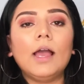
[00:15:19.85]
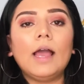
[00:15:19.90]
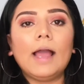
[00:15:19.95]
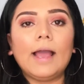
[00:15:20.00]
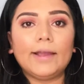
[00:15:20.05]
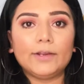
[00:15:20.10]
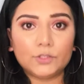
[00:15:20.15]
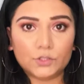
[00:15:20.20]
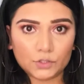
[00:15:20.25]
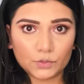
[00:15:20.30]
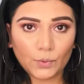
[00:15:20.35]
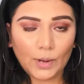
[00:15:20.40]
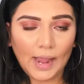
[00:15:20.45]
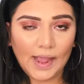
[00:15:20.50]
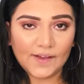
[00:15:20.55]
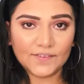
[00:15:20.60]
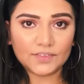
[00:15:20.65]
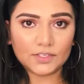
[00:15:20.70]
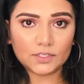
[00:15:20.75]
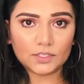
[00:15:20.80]
I do
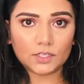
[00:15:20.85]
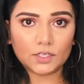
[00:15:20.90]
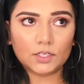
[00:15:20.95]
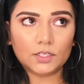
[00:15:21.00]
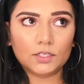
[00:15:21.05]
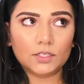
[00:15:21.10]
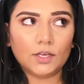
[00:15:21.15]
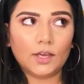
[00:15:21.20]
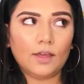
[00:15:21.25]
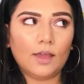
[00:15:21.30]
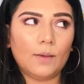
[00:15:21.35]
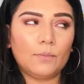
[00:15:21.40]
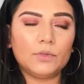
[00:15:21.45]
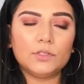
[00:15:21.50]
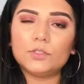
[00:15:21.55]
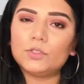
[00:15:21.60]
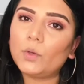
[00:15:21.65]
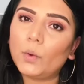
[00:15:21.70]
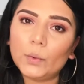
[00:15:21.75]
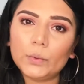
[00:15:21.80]
have it in
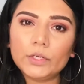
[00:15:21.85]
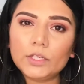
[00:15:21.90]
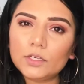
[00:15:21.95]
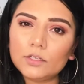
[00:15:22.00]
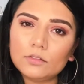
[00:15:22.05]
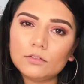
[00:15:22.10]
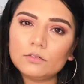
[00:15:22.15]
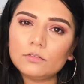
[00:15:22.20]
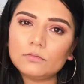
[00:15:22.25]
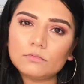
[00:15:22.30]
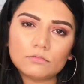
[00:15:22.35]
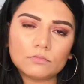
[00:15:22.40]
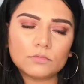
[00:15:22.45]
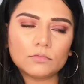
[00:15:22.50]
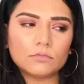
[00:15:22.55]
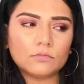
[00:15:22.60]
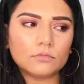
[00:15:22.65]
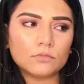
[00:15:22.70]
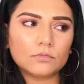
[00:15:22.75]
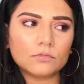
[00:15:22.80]
Amazonian
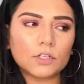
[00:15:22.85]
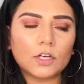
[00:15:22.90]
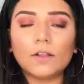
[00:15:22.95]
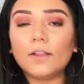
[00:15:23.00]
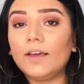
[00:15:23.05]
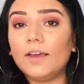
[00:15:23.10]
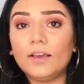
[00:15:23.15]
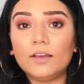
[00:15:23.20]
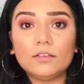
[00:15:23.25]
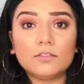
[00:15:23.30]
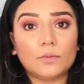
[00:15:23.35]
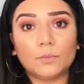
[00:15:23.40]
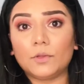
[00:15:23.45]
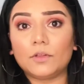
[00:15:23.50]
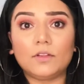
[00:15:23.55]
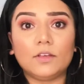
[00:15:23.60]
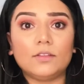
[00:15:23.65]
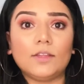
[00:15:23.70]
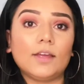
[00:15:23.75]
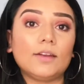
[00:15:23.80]
clay, something
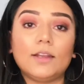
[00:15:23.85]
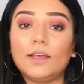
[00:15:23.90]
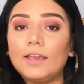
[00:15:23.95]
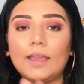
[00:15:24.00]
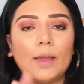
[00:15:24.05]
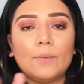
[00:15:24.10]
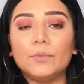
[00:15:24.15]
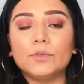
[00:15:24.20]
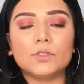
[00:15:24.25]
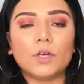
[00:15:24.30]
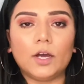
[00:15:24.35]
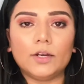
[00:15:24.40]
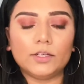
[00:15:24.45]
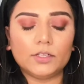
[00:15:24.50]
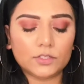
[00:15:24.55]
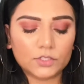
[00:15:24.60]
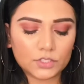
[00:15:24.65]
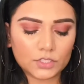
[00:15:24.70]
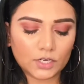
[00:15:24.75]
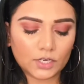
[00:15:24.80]
like that, like Amazonian
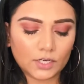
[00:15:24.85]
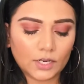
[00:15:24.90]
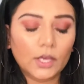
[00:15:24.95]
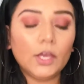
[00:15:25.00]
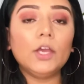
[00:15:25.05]
shade.